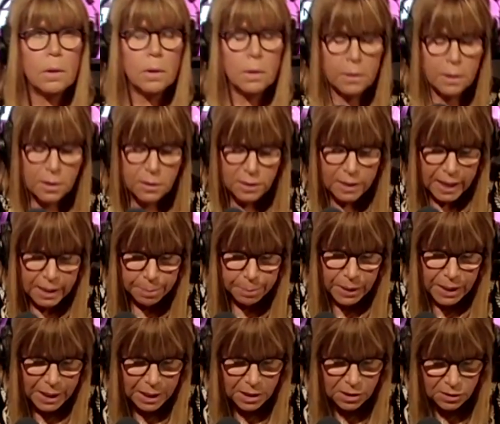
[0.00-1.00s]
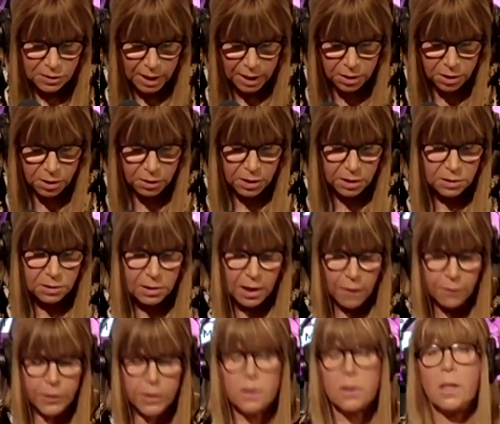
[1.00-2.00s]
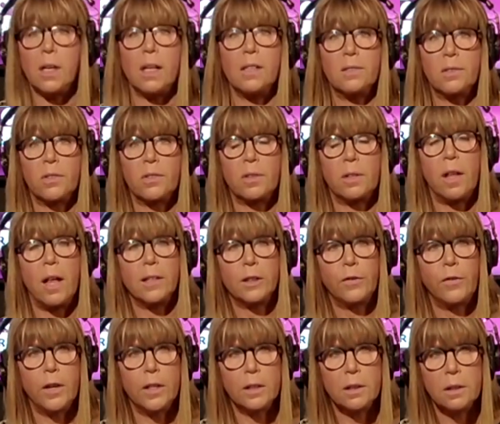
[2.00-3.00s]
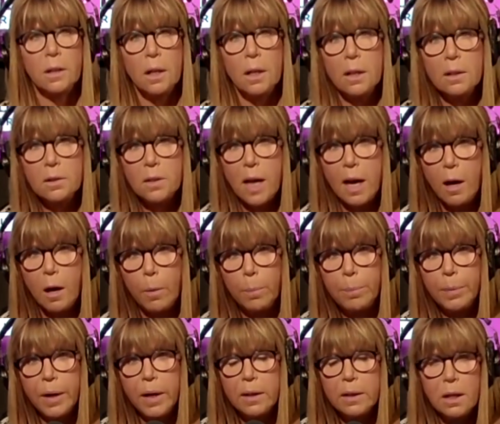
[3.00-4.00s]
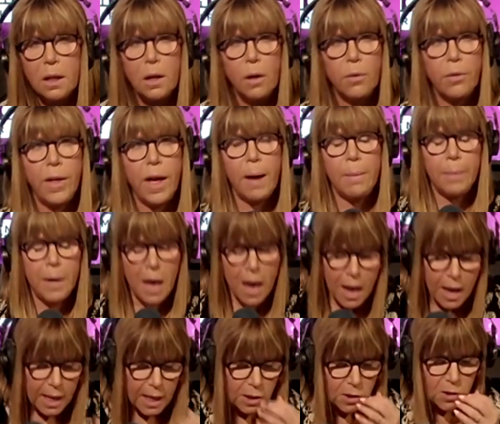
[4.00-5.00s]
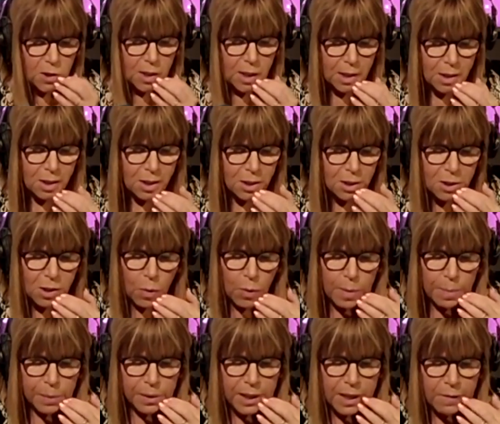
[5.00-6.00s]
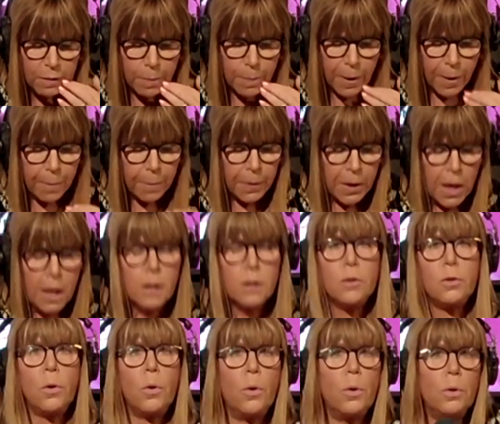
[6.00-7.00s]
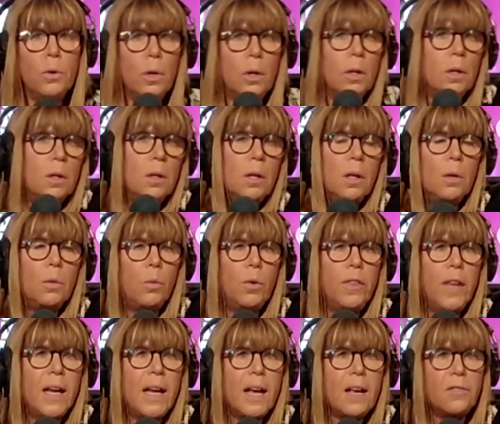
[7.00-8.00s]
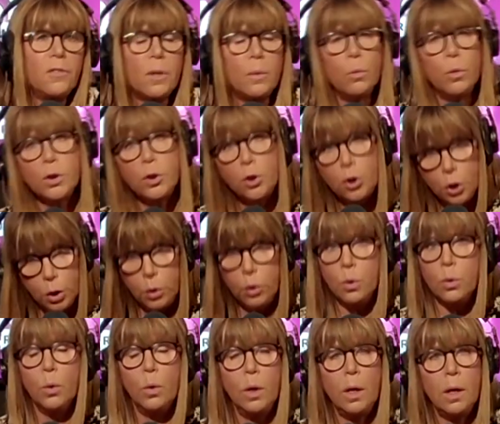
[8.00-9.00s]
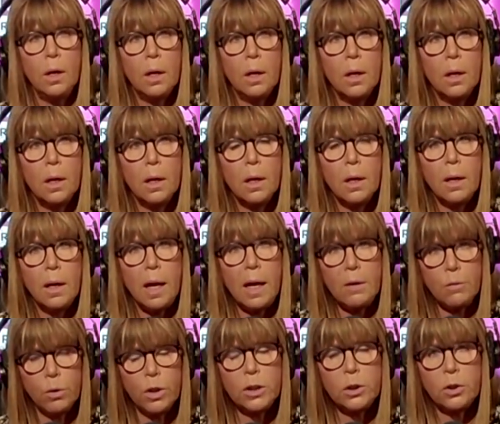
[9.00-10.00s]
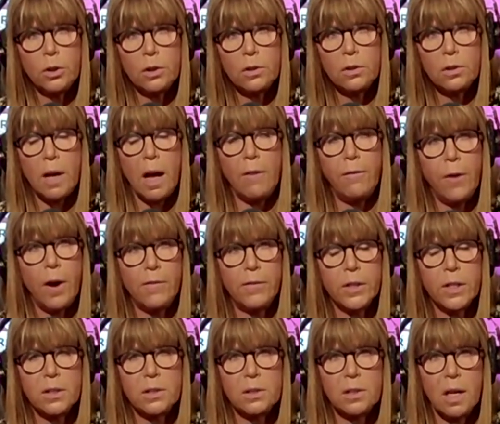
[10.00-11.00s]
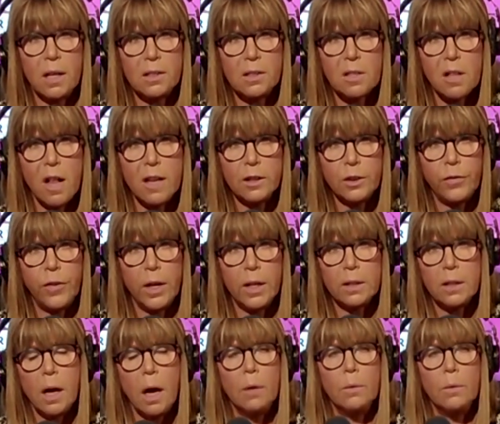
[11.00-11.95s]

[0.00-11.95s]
Being a senator itself is a slush fund to help, you know, them. It's just so unbelievable. So when they asked him, would you enrich yourself off of this slush fund?